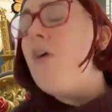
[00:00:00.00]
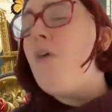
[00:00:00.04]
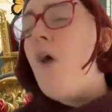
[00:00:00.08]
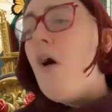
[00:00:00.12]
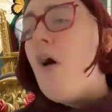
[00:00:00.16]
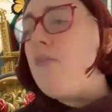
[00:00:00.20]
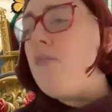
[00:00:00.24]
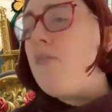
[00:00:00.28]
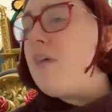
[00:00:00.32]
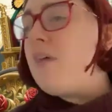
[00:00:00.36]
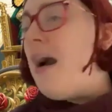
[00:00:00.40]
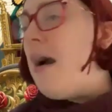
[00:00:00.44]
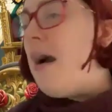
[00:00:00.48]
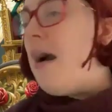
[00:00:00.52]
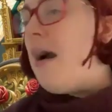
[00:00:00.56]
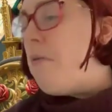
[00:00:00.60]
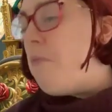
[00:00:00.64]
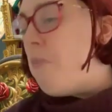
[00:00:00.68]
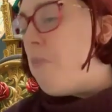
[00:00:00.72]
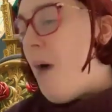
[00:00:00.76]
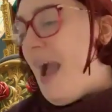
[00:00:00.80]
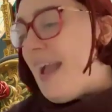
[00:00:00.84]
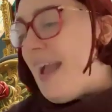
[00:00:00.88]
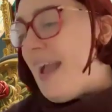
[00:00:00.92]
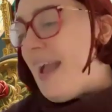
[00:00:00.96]
long
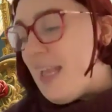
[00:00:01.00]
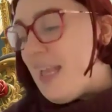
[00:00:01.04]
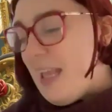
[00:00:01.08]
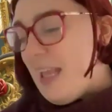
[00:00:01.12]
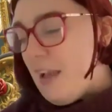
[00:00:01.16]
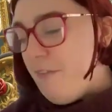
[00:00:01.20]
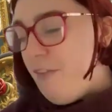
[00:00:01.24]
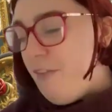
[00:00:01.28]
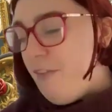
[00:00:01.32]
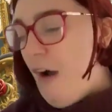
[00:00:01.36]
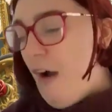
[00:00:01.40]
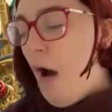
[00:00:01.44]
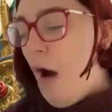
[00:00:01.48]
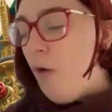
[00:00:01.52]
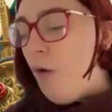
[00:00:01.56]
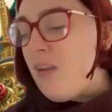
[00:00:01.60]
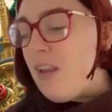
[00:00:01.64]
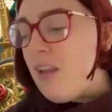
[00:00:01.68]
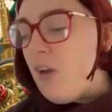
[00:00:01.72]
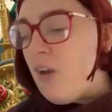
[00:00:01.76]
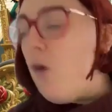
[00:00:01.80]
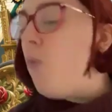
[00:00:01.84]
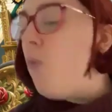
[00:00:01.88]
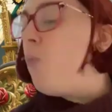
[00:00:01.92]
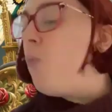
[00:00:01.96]
awaited for
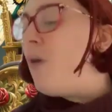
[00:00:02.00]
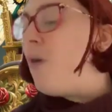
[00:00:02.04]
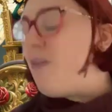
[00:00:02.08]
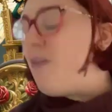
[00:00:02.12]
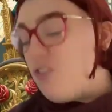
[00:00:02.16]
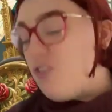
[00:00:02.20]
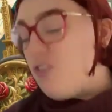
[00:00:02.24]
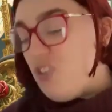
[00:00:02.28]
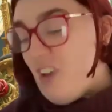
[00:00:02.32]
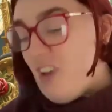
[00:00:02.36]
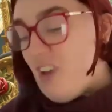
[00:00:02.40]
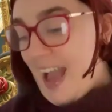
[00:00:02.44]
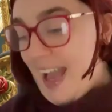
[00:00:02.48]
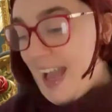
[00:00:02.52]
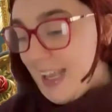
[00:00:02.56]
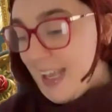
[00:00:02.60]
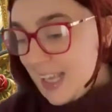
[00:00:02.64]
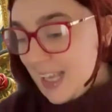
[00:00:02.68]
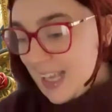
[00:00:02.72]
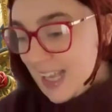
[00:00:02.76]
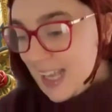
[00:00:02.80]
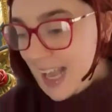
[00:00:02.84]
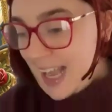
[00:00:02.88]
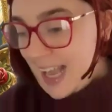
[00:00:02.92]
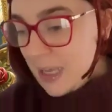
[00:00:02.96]
son with
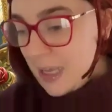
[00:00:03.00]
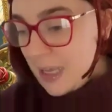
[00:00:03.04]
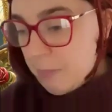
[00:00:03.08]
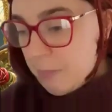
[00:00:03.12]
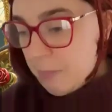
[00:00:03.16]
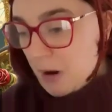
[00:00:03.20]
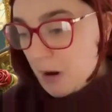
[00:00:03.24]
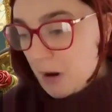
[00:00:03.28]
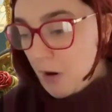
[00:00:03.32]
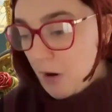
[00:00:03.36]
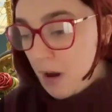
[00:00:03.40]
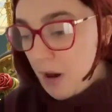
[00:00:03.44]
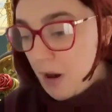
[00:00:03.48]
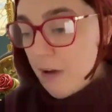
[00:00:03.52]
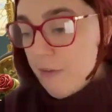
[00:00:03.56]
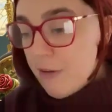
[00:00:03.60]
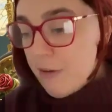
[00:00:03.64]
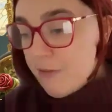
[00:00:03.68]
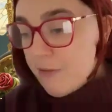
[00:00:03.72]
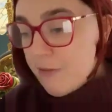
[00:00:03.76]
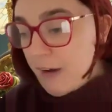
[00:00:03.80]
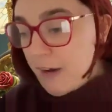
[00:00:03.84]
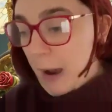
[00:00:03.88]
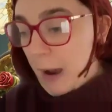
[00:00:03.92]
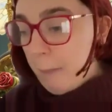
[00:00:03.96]
Jane Seymour
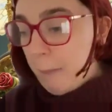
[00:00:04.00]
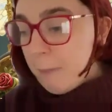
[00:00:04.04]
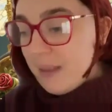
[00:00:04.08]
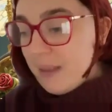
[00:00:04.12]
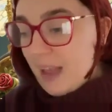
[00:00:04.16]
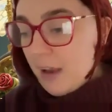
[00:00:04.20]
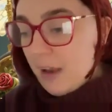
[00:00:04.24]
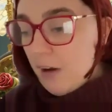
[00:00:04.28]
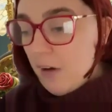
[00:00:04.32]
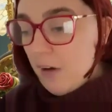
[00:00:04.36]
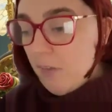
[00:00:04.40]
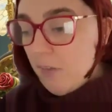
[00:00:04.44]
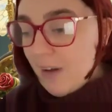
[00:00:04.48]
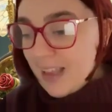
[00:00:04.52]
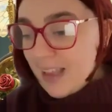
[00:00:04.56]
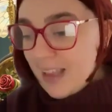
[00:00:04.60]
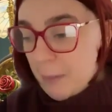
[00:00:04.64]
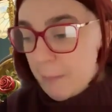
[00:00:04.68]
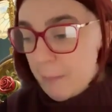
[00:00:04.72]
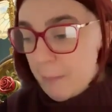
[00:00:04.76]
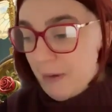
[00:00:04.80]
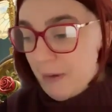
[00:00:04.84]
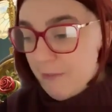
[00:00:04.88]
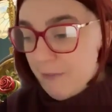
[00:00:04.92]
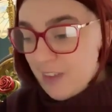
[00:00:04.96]
reforms, and
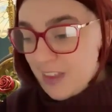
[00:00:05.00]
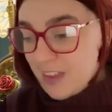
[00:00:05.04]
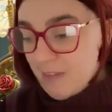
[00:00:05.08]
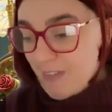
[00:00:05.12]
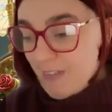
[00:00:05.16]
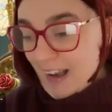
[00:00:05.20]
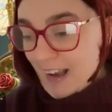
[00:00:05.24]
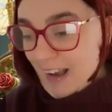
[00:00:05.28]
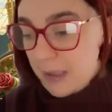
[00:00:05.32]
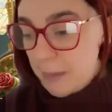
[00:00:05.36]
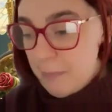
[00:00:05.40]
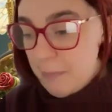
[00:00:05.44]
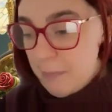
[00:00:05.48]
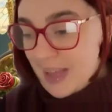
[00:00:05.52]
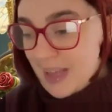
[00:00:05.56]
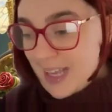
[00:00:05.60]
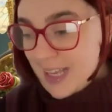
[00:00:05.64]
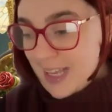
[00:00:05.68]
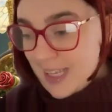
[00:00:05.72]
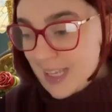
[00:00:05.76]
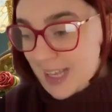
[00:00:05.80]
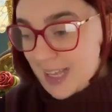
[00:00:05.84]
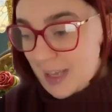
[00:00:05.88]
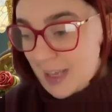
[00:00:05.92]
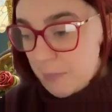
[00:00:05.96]
Elizabeth's via
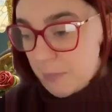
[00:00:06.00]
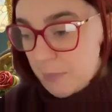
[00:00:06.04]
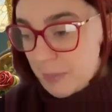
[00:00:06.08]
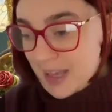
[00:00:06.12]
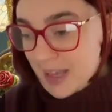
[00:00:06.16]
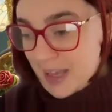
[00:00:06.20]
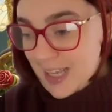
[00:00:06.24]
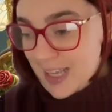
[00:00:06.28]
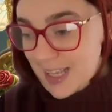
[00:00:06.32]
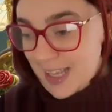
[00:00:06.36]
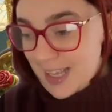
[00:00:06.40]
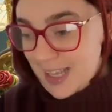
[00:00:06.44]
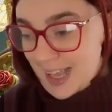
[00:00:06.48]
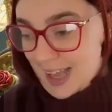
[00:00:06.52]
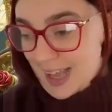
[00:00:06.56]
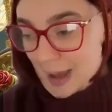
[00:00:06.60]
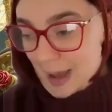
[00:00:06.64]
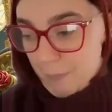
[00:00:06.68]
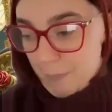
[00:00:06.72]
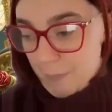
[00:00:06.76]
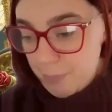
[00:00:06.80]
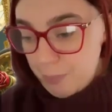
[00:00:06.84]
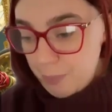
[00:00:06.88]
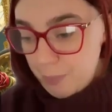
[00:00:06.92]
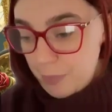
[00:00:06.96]

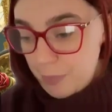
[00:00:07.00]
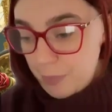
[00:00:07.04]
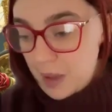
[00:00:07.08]
media.